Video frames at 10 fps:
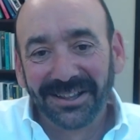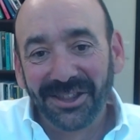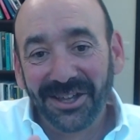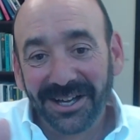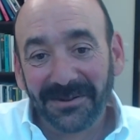
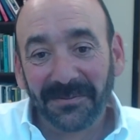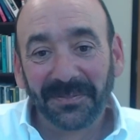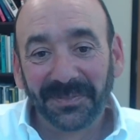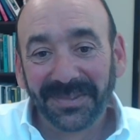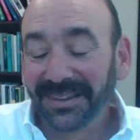The,
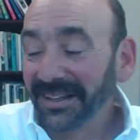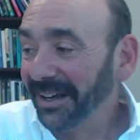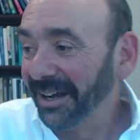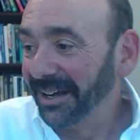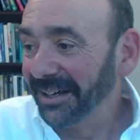
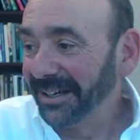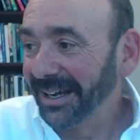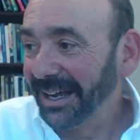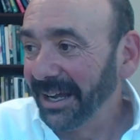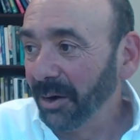uh,
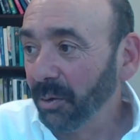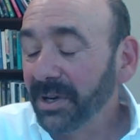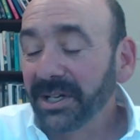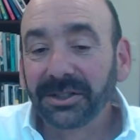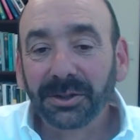a
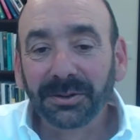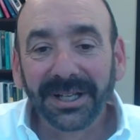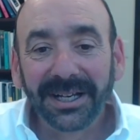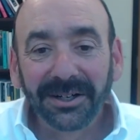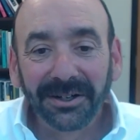week or two
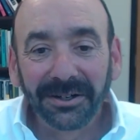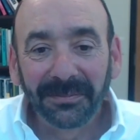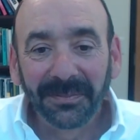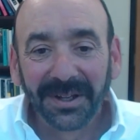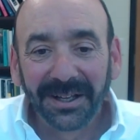
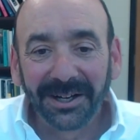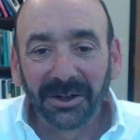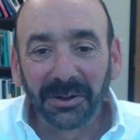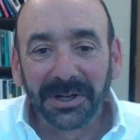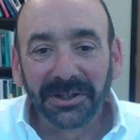later, I don't
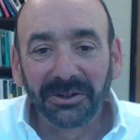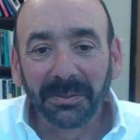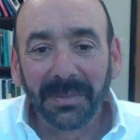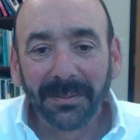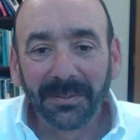know whether you
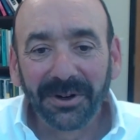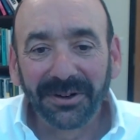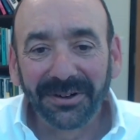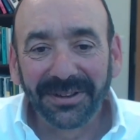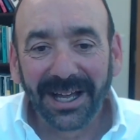
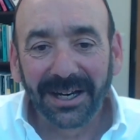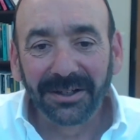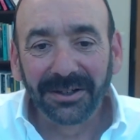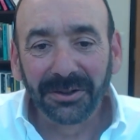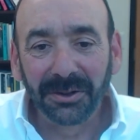remember that
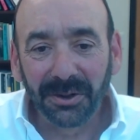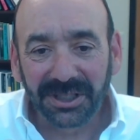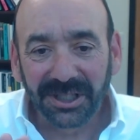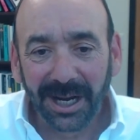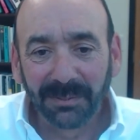New York
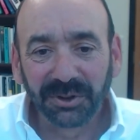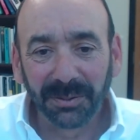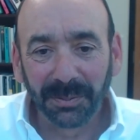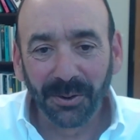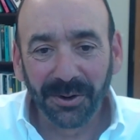Times
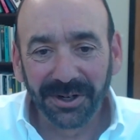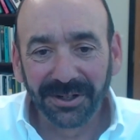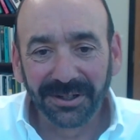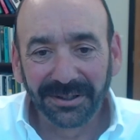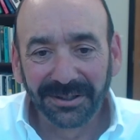
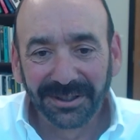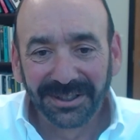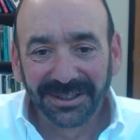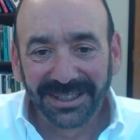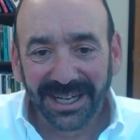reporter
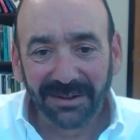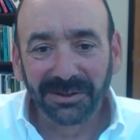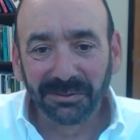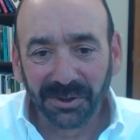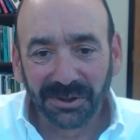
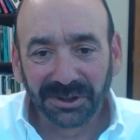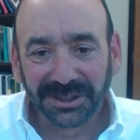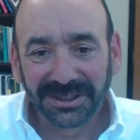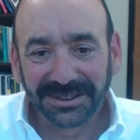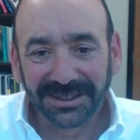Kevin Roose.